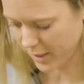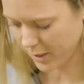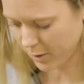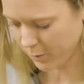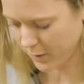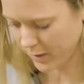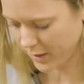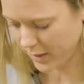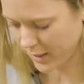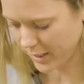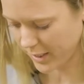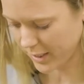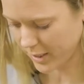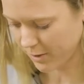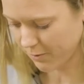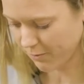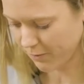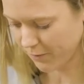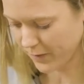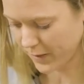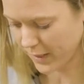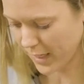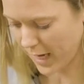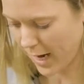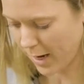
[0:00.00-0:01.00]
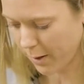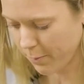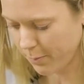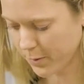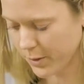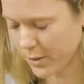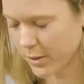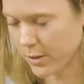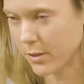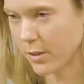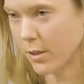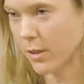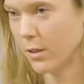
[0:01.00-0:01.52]
with these
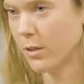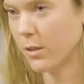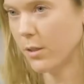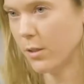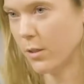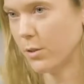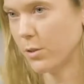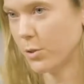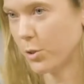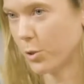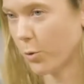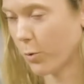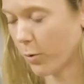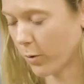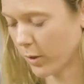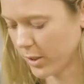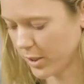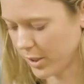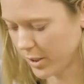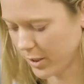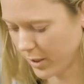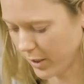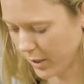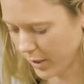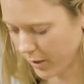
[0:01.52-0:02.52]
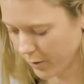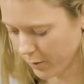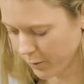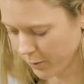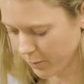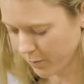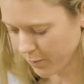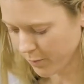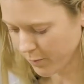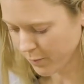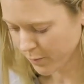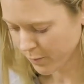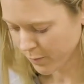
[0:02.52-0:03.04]
flaps towards you.
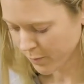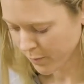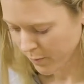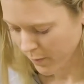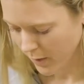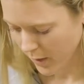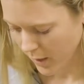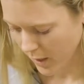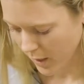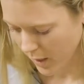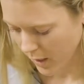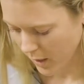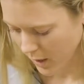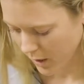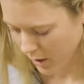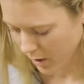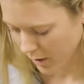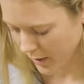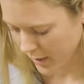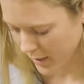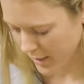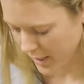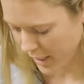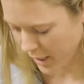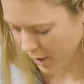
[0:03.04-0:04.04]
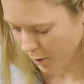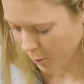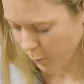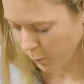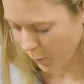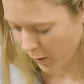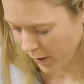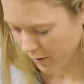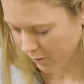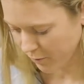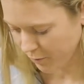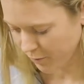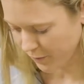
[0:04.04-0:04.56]
You're going to take
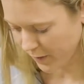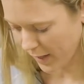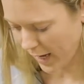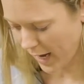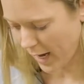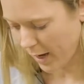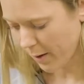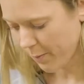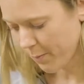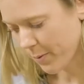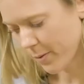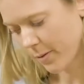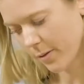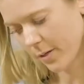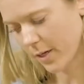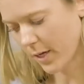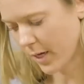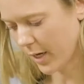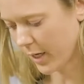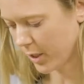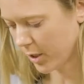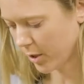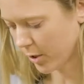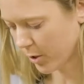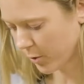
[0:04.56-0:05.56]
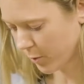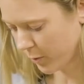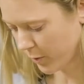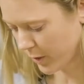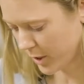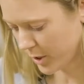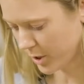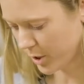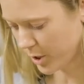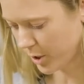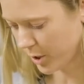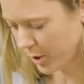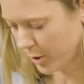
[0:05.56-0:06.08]
one flap and you're going
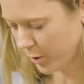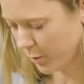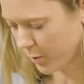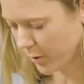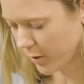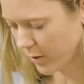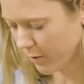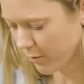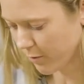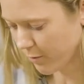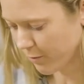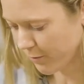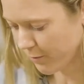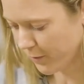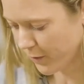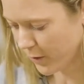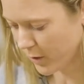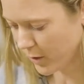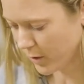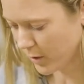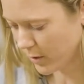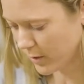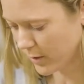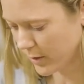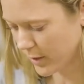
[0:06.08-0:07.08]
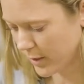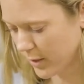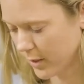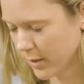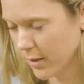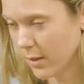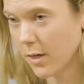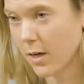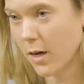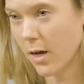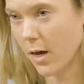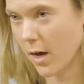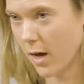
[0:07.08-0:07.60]
to fold
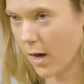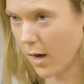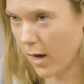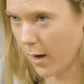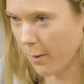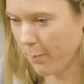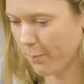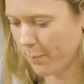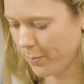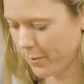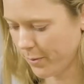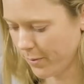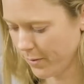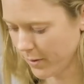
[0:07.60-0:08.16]
up.